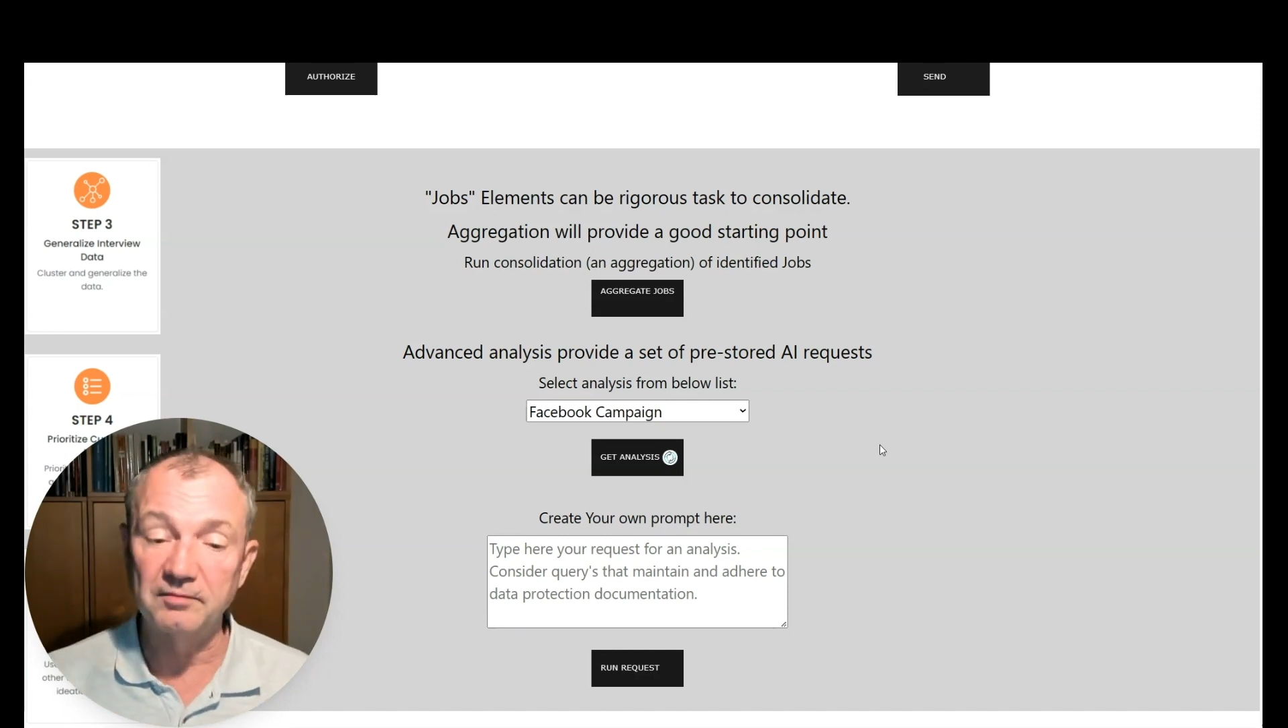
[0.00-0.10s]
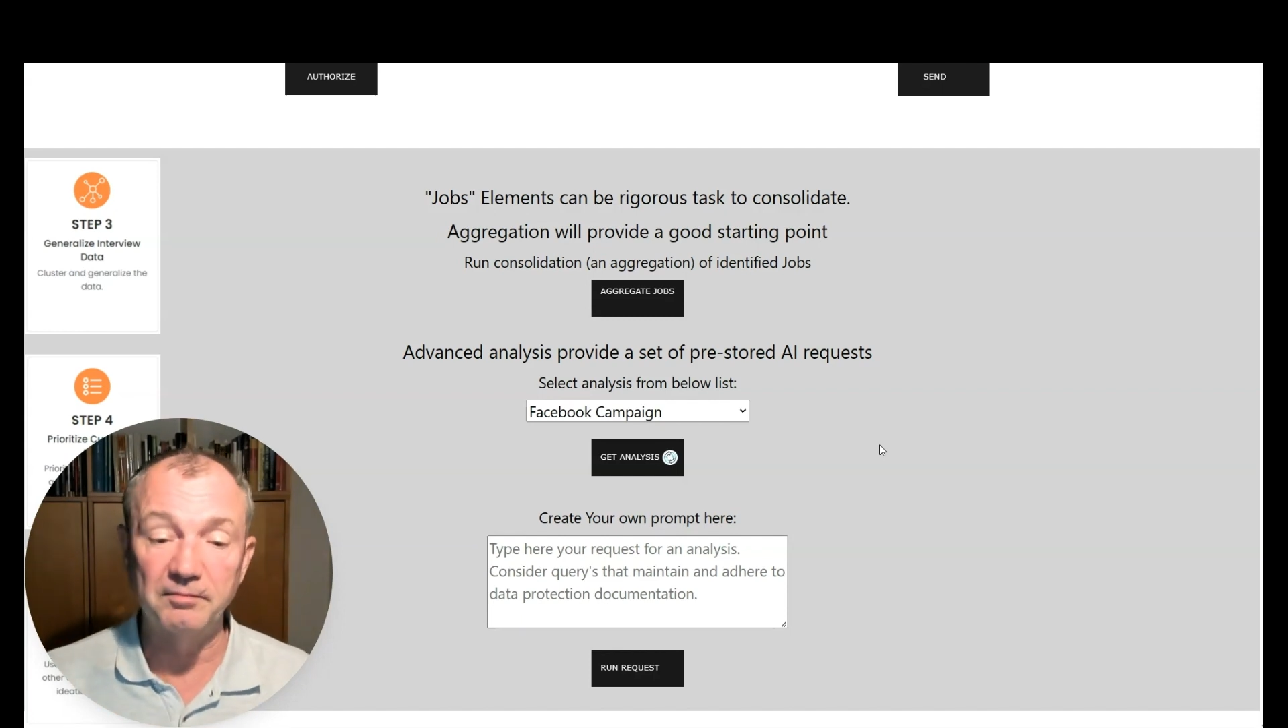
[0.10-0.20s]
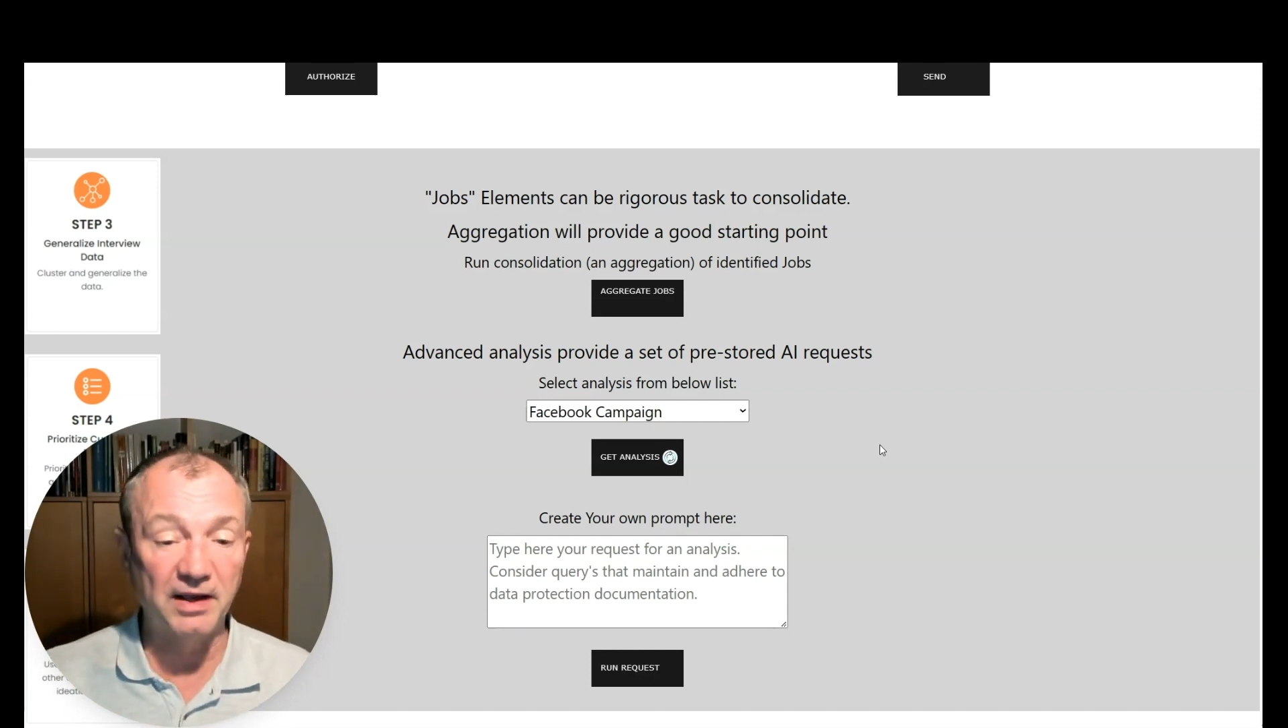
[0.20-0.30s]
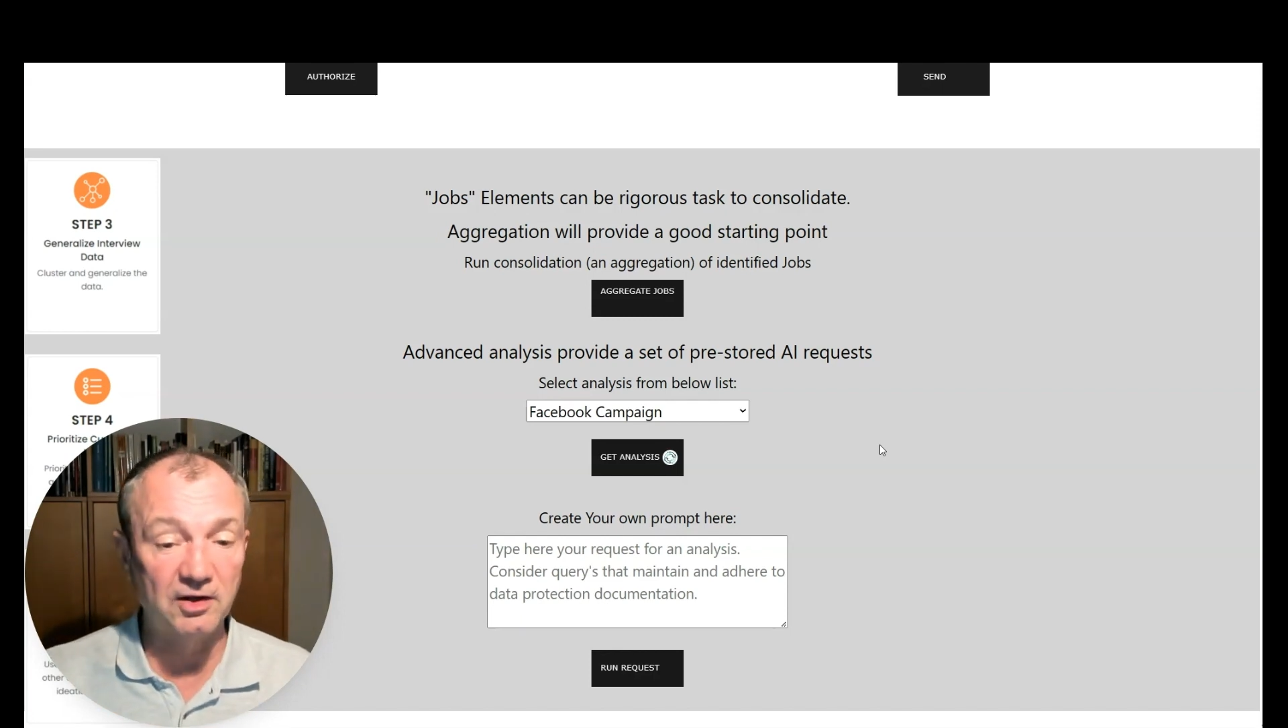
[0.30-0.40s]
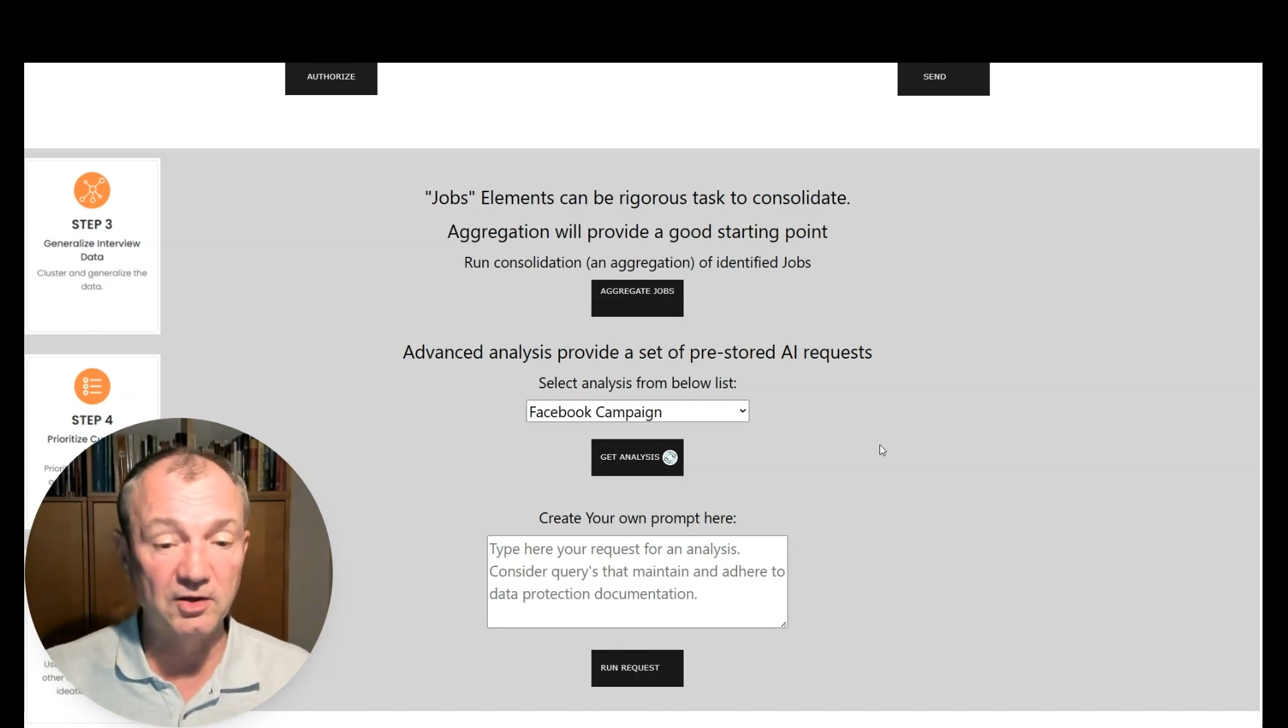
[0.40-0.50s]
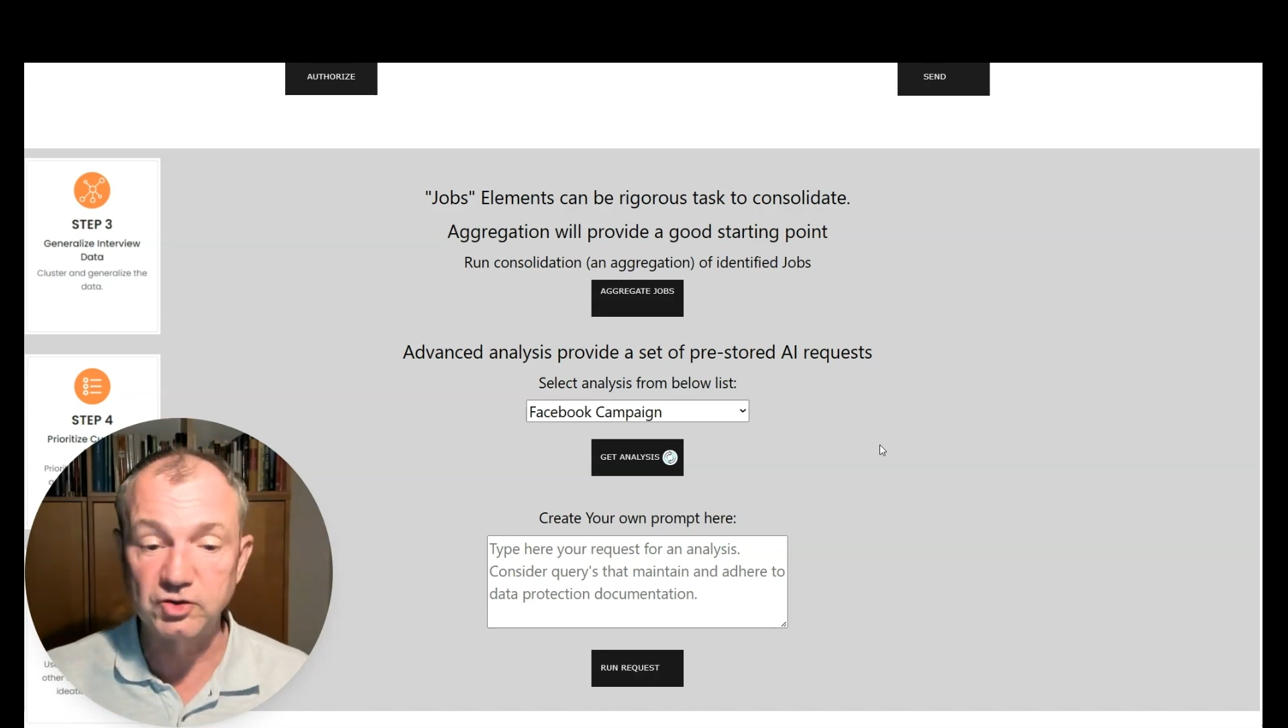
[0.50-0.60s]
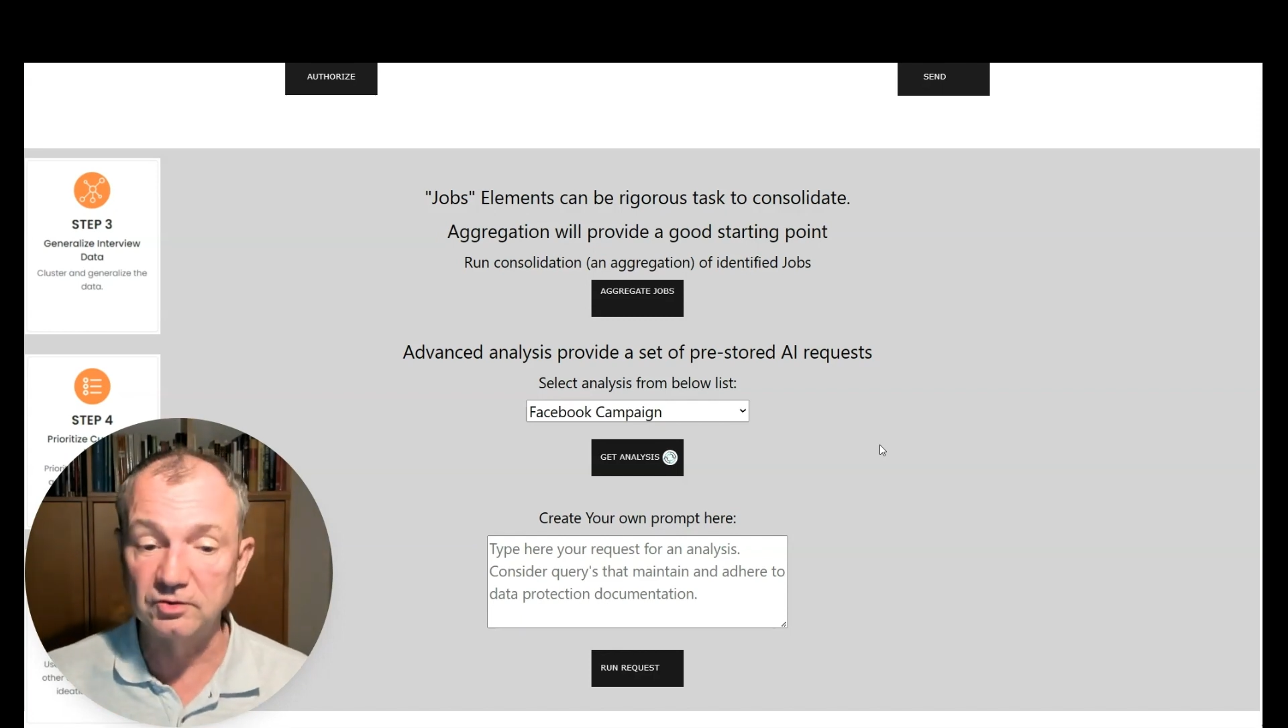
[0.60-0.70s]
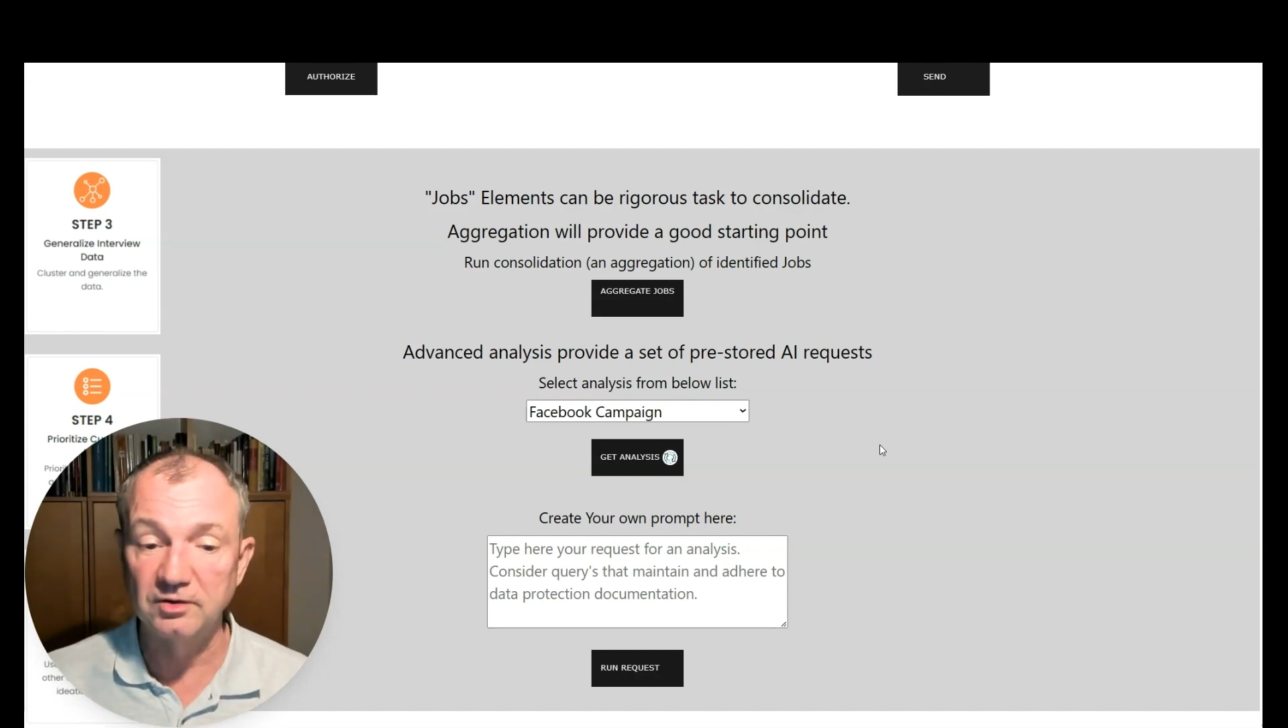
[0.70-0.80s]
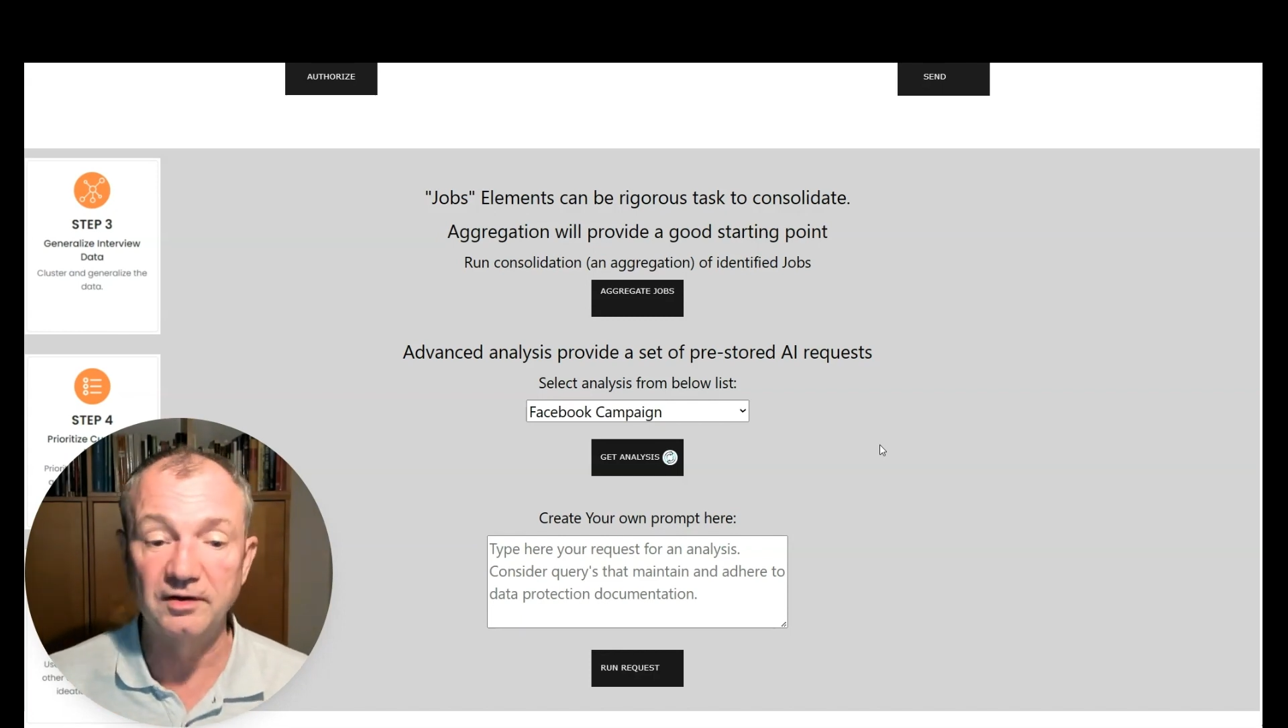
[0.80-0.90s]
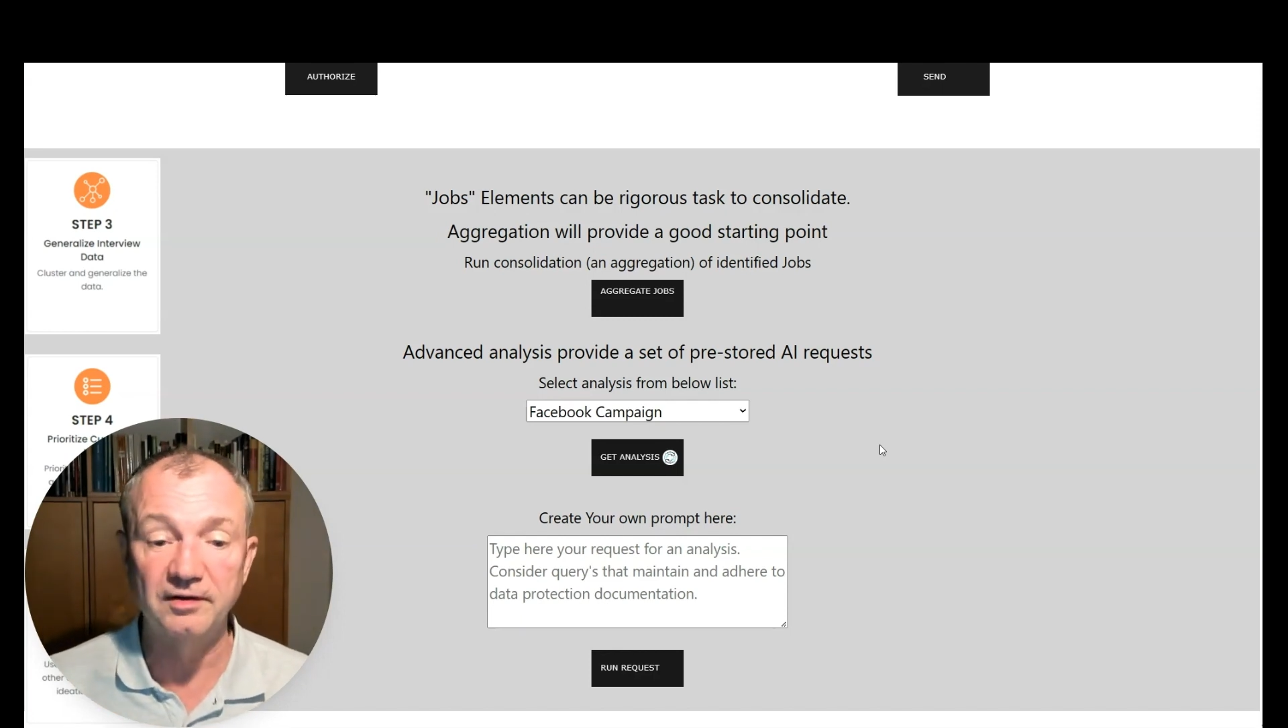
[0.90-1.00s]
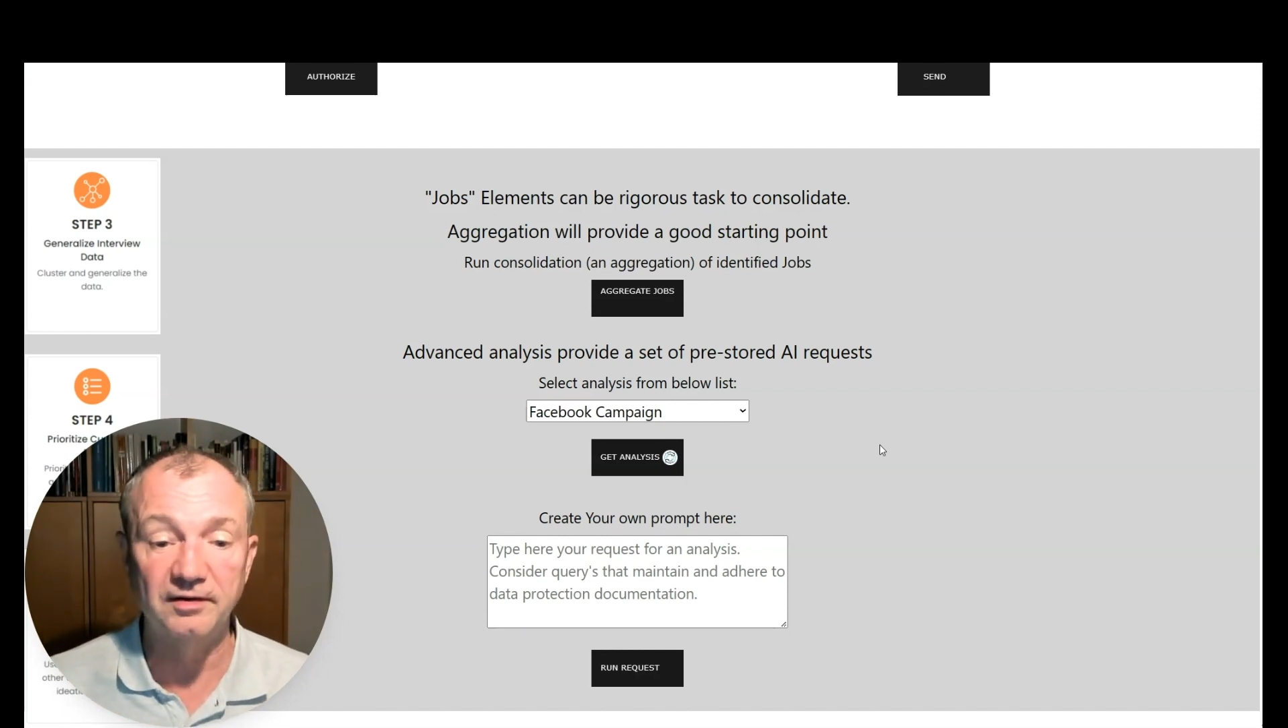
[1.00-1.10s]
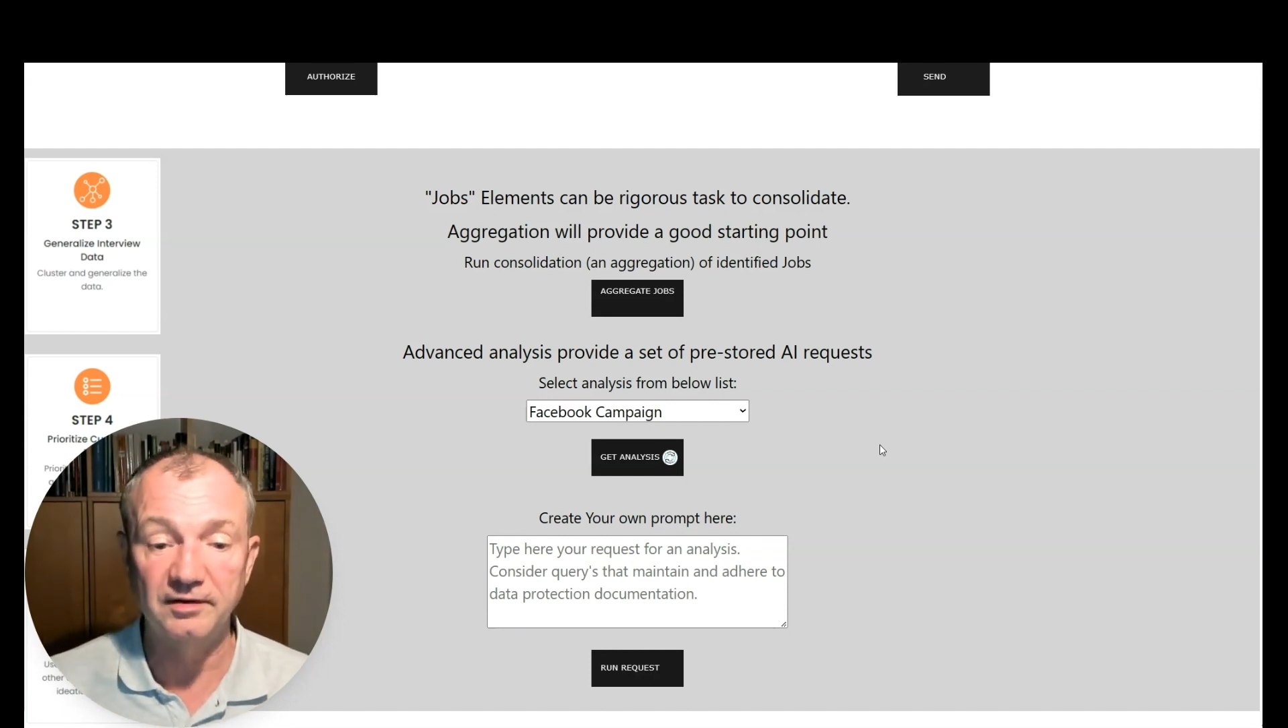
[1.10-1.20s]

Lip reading: making sure